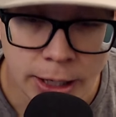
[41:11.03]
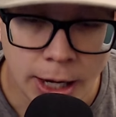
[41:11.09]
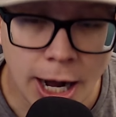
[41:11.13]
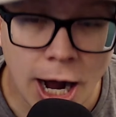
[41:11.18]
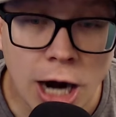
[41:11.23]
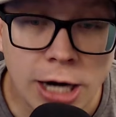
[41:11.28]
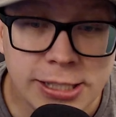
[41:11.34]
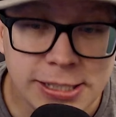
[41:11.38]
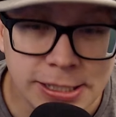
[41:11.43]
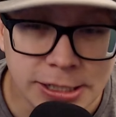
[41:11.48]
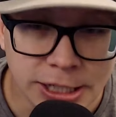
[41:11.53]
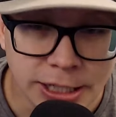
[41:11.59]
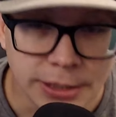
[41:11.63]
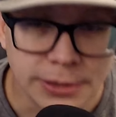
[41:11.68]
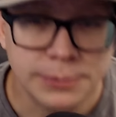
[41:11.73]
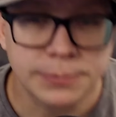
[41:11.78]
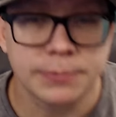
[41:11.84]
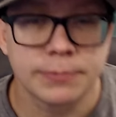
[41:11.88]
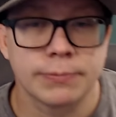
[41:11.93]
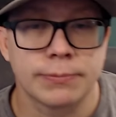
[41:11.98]
oxygen.
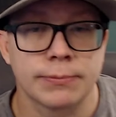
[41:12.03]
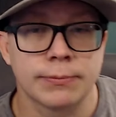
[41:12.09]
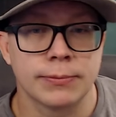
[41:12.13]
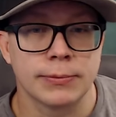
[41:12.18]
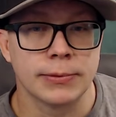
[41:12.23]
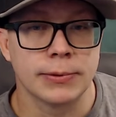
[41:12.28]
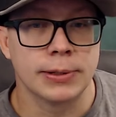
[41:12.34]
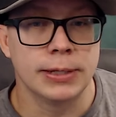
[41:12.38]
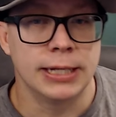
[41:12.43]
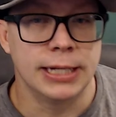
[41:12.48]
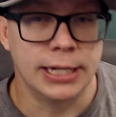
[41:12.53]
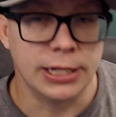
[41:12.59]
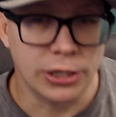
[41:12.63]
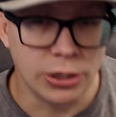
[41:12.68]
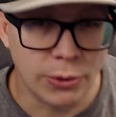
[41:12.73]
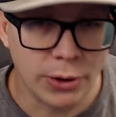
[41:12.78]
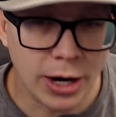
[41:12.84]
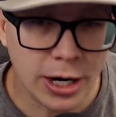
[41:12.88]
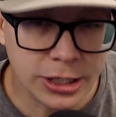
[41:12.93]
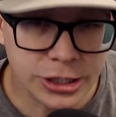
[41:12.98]
And you
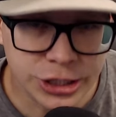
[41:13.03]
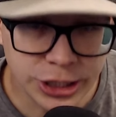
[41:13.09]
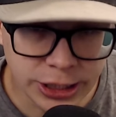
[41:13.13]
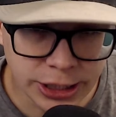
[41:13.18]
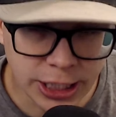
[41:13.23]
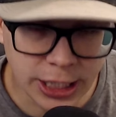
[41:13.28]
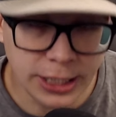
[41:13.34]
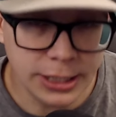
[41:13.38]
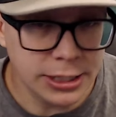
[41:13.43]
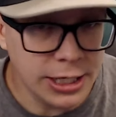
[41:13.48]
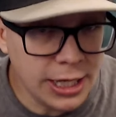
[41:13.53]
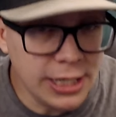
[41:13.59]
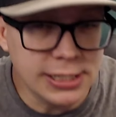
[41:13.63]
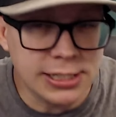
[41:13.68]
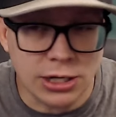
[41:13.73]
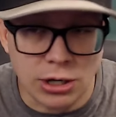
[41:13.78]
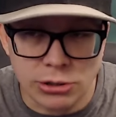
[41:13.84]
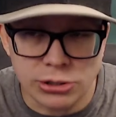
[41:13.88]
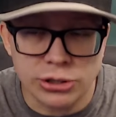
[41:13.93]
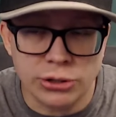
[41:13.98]
know what oxygen does?
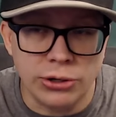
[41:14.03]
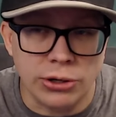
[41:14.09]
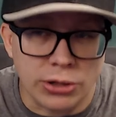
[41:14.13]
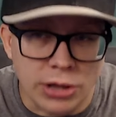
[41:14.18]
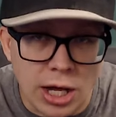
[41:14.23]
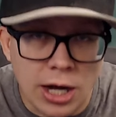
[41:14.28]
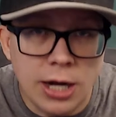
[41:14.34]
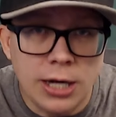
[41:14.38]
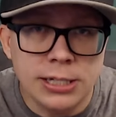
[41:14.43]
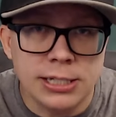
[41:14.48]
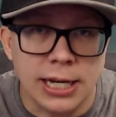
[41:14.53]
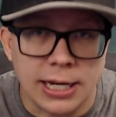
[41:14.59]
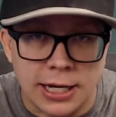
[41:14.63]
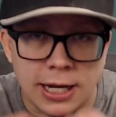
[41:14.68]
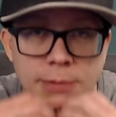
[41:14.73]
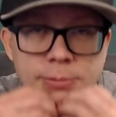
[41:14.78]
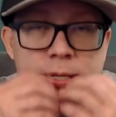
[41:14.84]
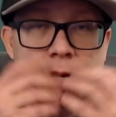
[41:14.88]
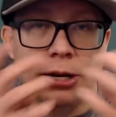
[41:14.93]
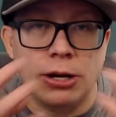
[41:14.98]
It goes through your lungs and it
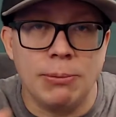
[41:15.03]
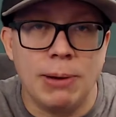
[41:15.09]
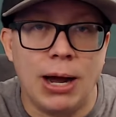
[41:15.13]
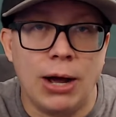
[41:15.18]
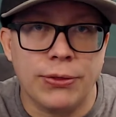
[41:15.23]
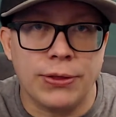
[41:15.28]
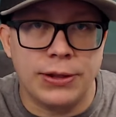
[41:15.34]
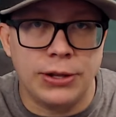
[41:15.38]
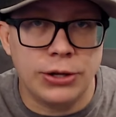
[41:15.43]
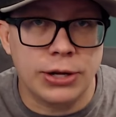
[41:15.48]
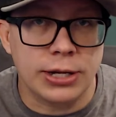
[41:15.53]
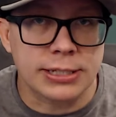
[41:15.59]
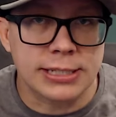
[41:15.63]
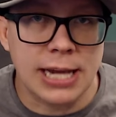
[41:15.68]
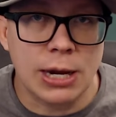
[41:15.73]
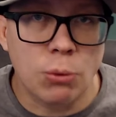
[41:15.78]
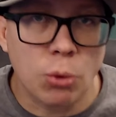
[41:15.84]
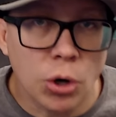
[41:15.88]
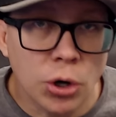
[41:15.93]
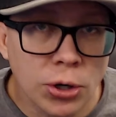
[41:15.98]
comes out of your mouth and then you can
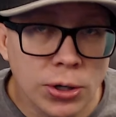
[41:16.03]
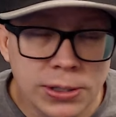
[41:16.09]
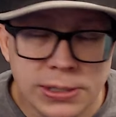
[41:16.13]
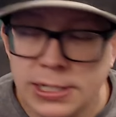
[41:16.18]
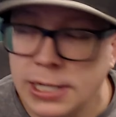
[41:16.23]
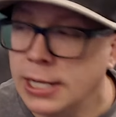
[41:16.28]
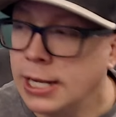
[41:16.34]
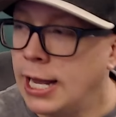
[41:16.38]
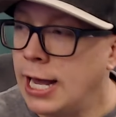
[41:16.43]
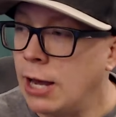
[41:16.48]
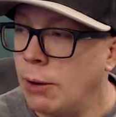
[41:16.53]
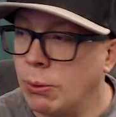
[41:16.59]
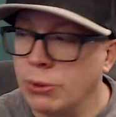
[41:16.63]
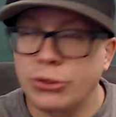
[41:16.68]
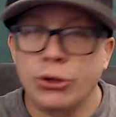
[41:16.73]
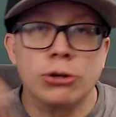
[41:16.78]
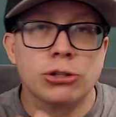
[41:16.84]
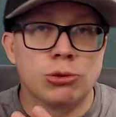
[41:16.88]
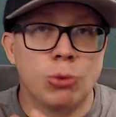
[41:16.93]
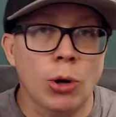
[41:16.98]
say words. And
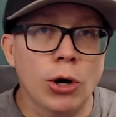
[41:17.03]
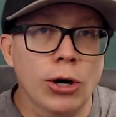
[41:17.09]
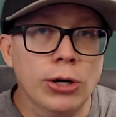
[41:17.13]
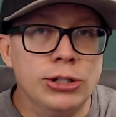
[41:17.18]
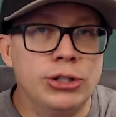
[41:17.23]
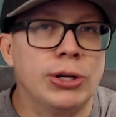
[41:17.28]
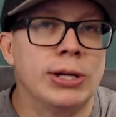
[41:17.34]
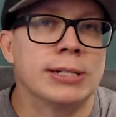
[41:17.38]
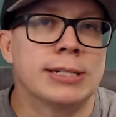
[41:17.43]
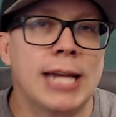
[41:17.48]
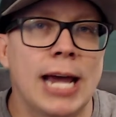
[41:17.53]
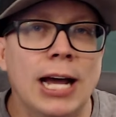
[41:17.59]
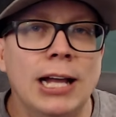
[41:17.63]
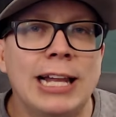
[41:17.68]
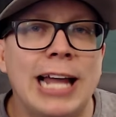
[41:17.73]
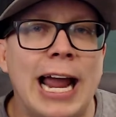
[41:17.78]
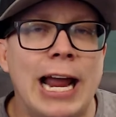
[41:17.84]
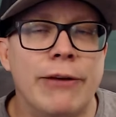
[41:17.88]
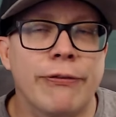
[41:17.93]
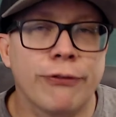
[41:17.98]
with those words, you can
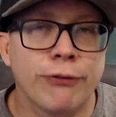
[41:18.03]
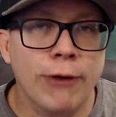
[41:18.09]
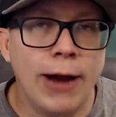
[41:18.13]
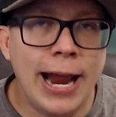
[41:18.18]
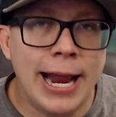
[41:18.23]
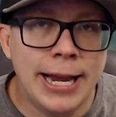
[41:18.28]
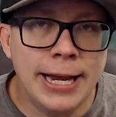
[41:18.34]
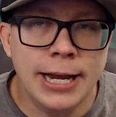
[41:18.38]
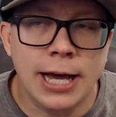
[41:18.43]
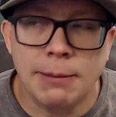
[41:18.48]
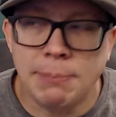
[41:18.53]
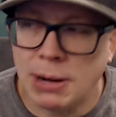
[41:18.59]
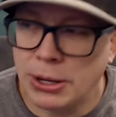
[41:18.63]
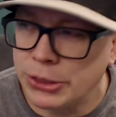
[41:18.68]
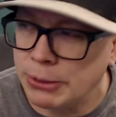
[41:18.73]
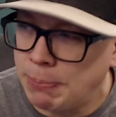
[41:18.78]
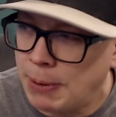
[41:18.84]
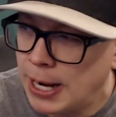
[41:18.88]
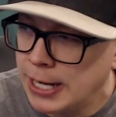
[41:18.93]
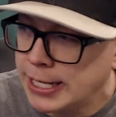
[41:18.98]
tell a friend
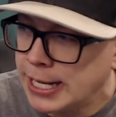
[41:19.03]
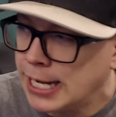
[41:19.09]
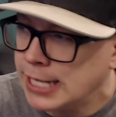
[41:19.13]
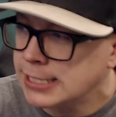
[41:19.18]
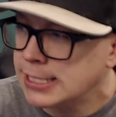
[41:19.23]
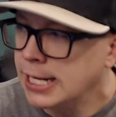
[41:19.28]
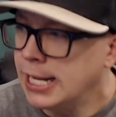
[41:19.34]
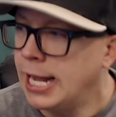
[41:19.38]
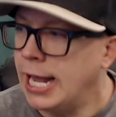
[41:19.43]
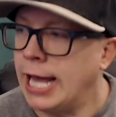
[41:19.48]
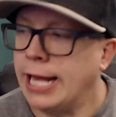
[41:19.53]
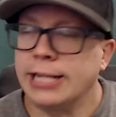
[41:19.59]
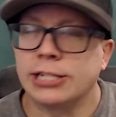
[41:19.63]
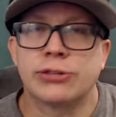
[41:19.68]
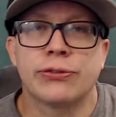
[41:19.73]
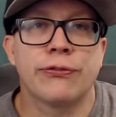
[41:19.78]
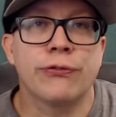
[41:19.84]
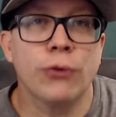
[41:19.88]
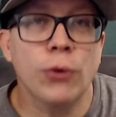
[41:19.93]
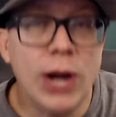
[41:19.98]
about the podcast and
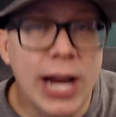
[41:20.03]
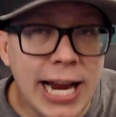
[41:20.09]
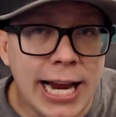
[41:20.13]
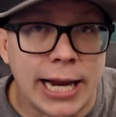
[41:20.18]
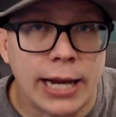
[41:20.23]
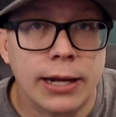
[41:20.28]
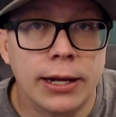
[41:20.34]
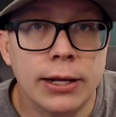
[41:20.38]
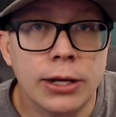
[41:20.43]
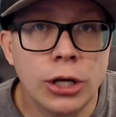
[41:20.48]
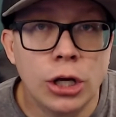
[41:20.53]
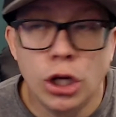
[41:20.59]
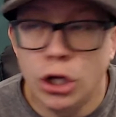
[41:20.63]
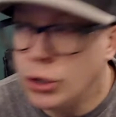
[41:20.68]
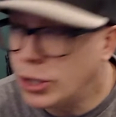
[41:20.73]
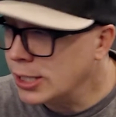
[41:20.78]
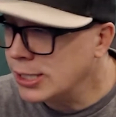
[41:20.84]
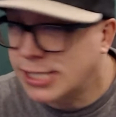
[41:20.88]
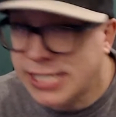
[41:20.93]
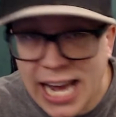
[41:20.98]
it's free.
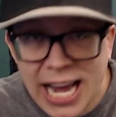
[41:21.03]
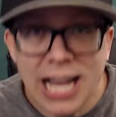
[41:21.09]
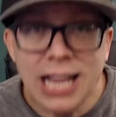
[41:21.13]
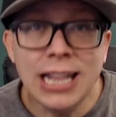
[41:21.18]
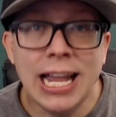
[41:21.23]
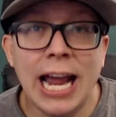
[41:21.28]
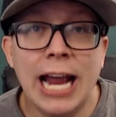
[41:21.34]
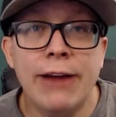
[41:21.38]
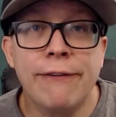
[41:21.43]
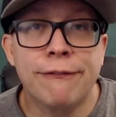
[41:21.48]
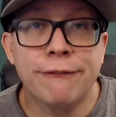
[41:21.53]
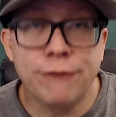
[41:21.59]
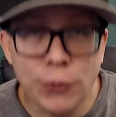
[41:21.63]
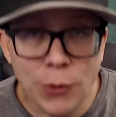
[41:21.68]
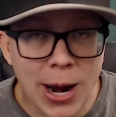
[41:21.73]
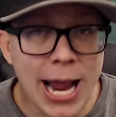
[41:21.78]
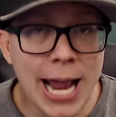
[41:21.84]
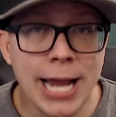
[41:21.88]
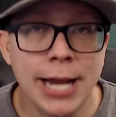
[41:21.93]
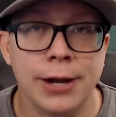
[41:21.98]
You can tell a
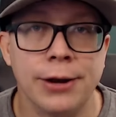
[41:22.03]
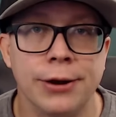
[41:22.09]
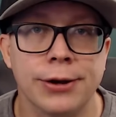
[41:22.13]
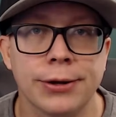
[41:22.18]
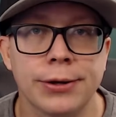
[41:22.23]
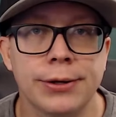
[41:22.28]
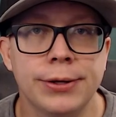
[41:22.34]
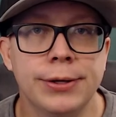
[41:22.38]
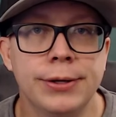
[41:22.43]
friend